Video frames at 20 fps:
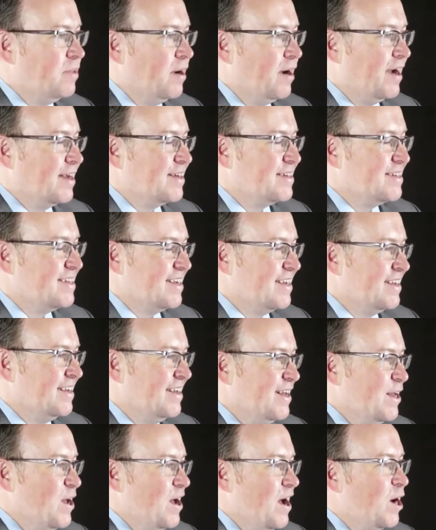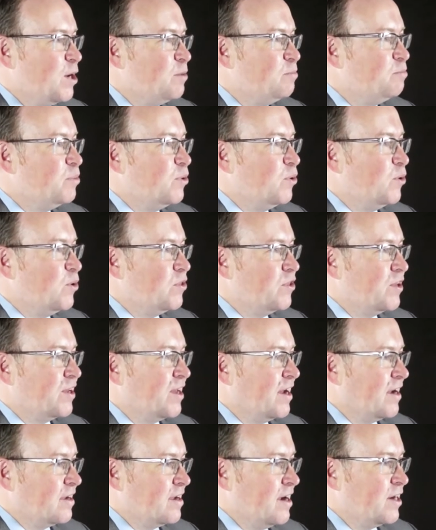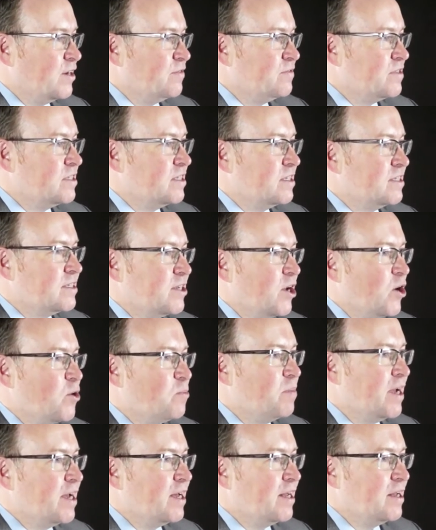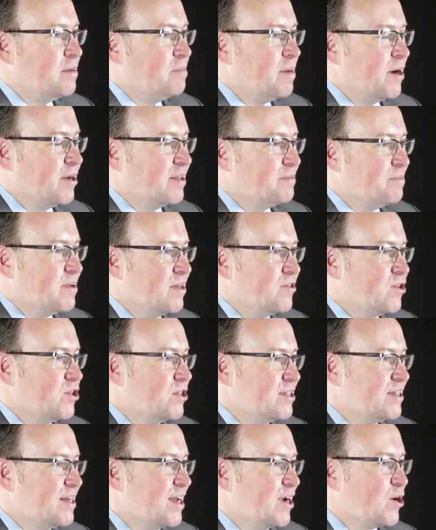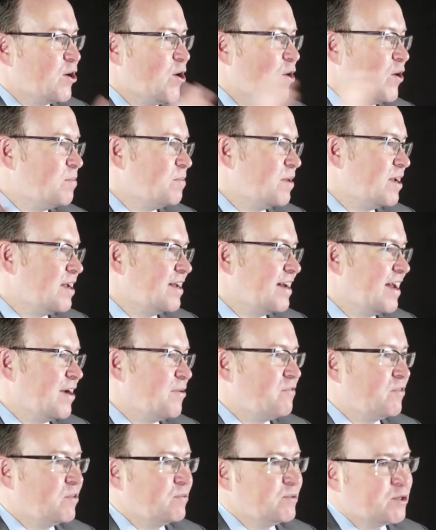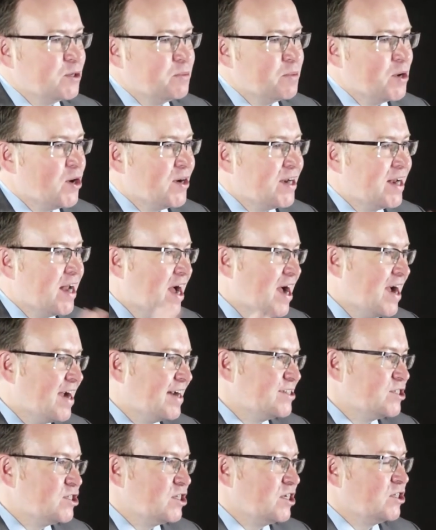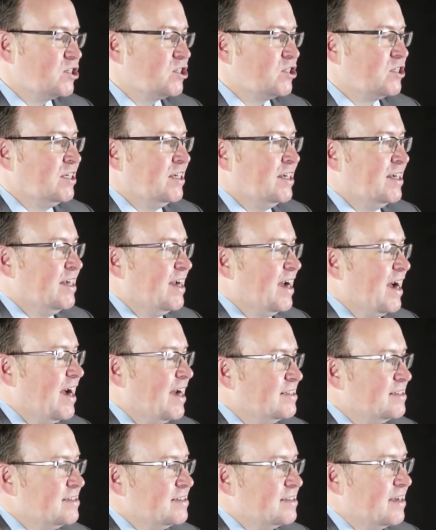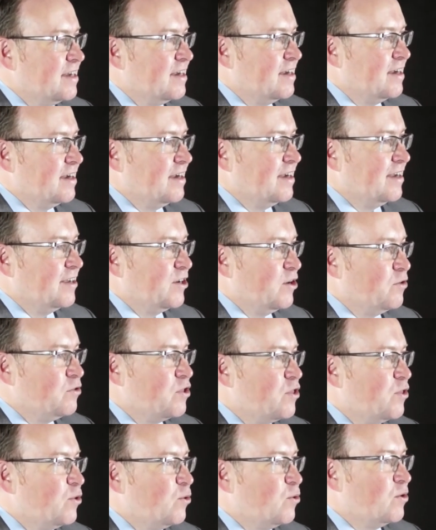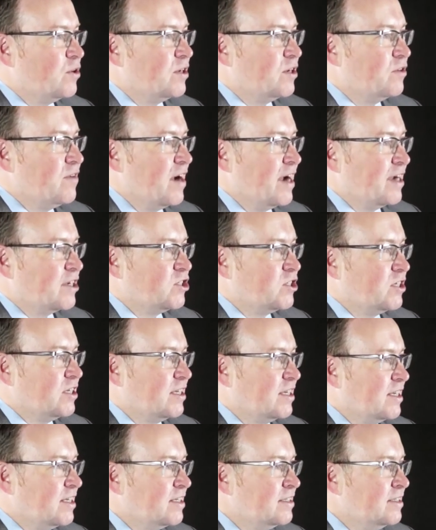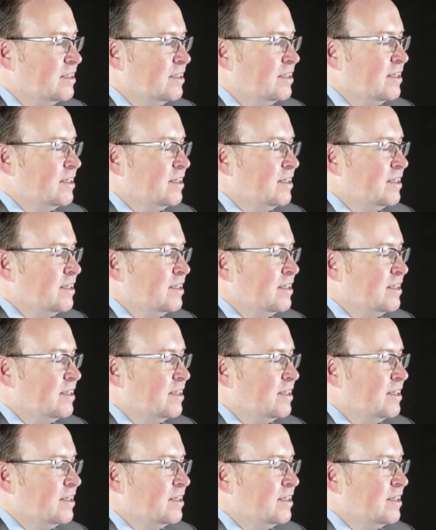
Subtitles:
I'd bought the kind of Cisco pill about it being the internet economy and how everything's going to be online and such, and the thought of actually